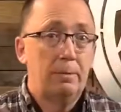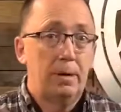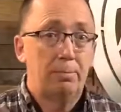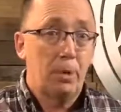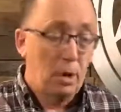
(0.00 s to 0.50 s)

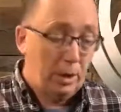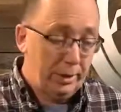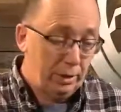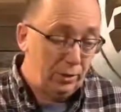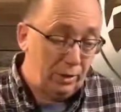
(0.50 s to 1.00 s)
Paul
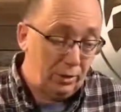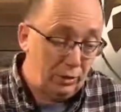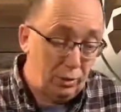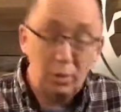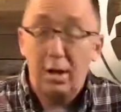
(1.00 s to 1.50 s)
here says
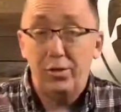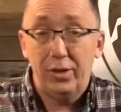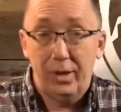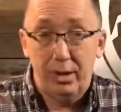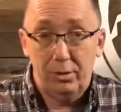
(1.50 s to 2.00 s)
do nothing
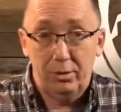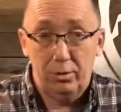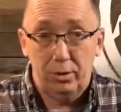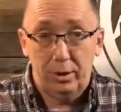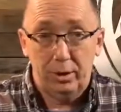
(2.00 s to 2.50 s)
out of those
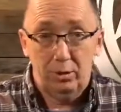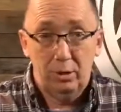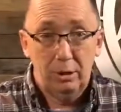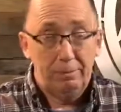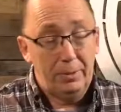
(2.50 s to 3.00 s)
things.
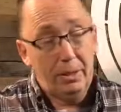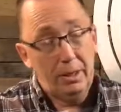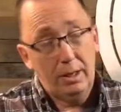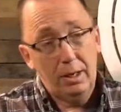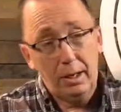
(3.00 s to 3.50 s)

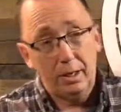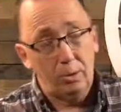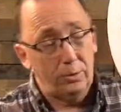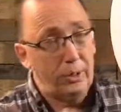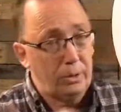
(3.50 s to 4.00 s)
And I don't
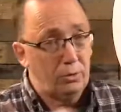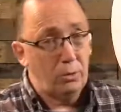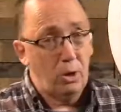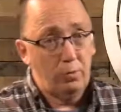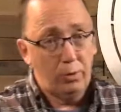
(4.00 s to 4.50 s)
think it's
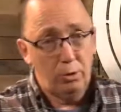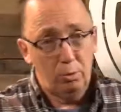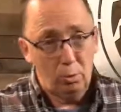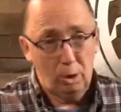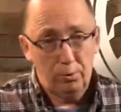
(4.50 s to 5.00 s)
wrong for you to
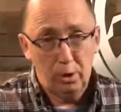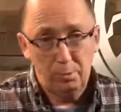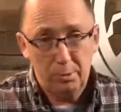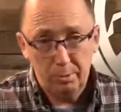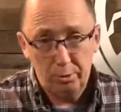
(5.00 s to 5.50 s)
work for a
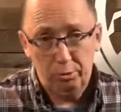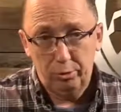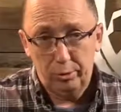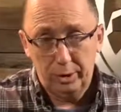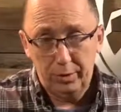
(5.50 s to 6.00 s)
promotion
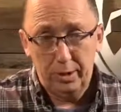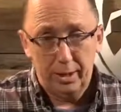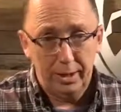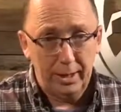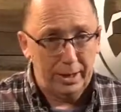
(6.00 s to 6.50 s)
or anything like
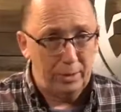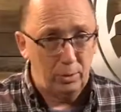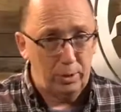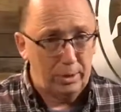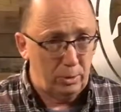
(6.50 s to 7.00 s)
that.
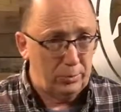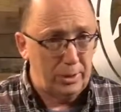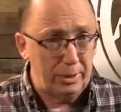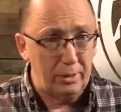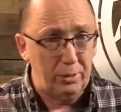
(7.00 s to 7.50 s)
I don't think
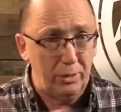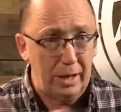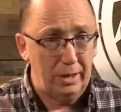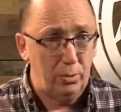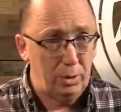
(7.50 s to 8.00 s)
that's exactly
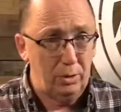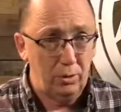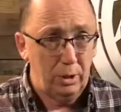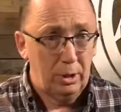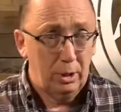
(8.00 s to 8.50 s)
what
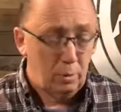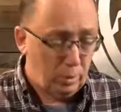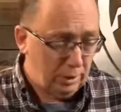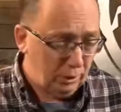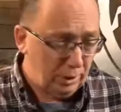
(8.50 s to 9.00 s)

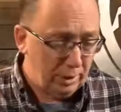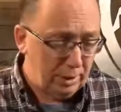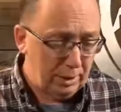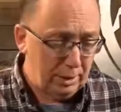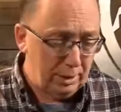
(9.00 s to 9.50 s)
he's hitting at
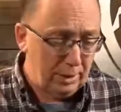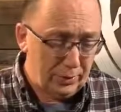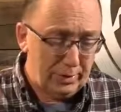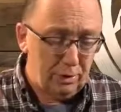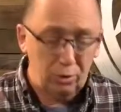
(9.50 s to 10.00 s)
here. I think
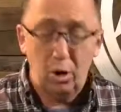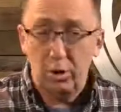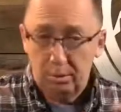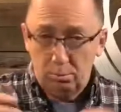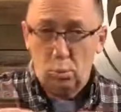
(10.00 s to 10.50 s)
he's talking
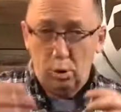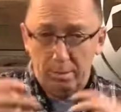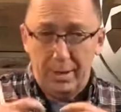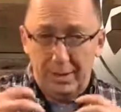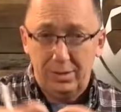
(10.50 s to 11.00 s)
more about
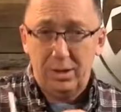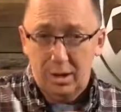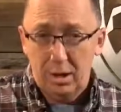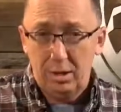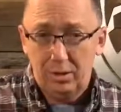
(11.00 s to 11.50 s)
in the
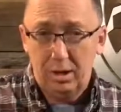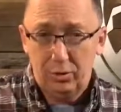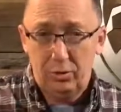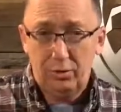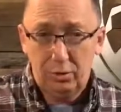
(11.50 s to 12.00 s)
context
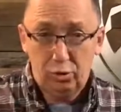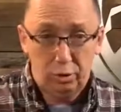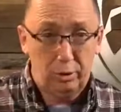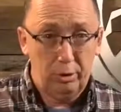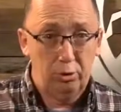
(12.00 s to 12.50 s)
of the
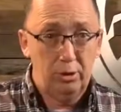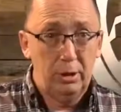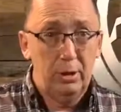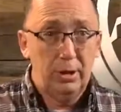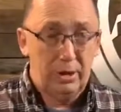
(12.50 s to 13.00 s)
church,
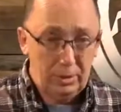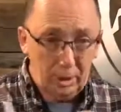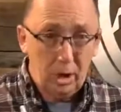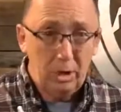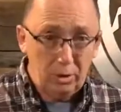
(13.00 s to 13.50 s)
in the
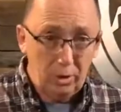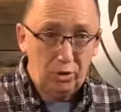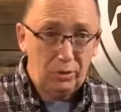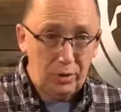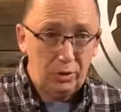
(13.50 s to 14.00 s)
context of
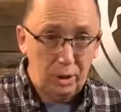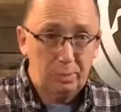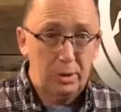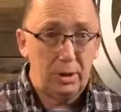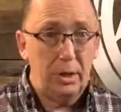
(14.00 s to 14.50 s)
us coming
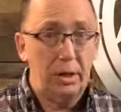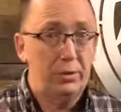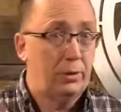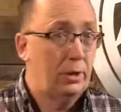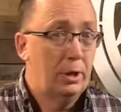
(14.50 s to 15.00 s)

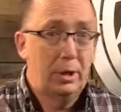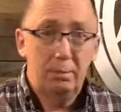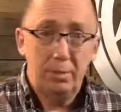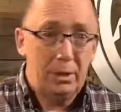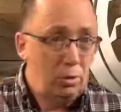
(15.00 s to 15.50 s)
together.
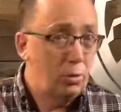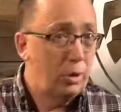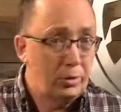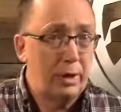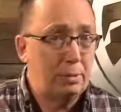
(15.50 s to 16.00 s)
Man, you want to
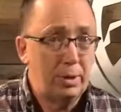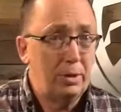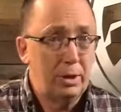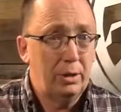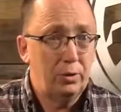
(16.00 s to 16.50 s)
think about the
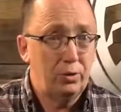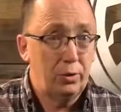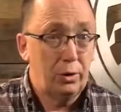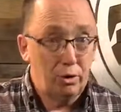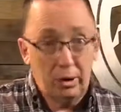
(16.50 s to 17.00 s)
others first.